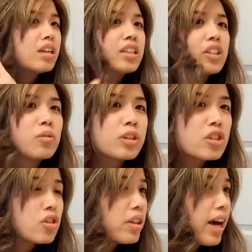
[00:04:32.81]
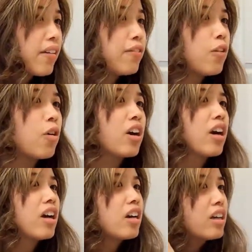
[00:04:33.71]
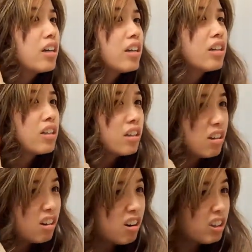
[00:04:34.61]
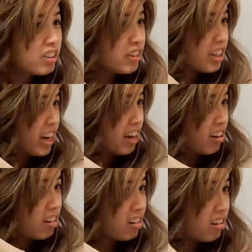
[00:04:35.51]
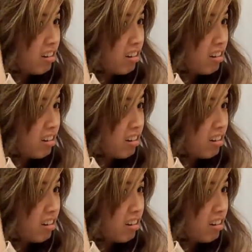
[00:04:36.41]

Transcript: And then you wanna do that for all of your hair.